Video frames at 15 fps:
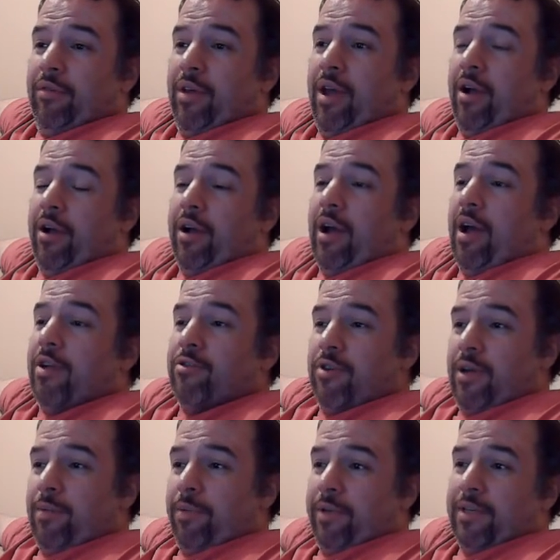Eric
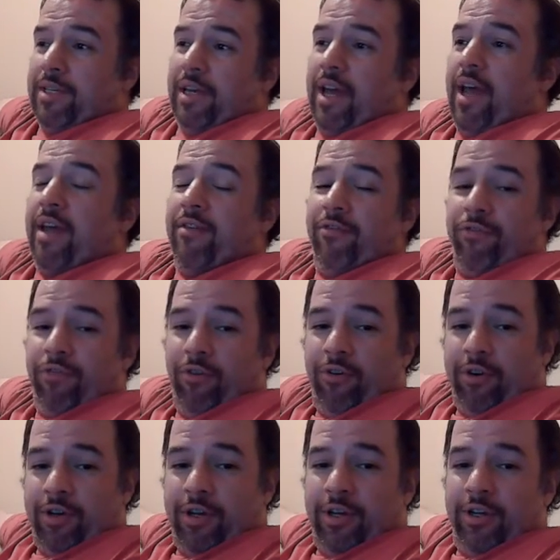Andre plays a guy in
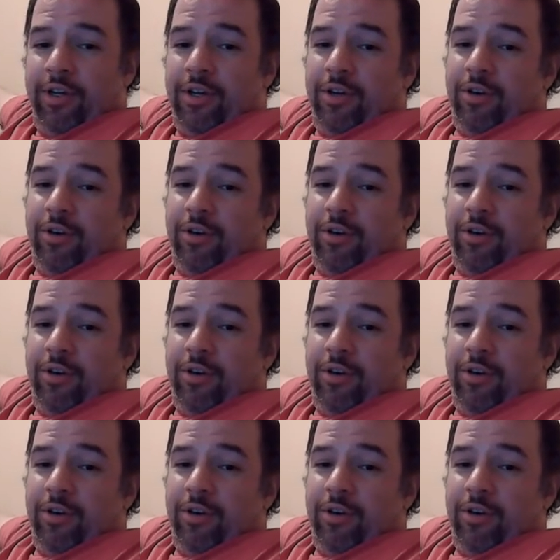Florida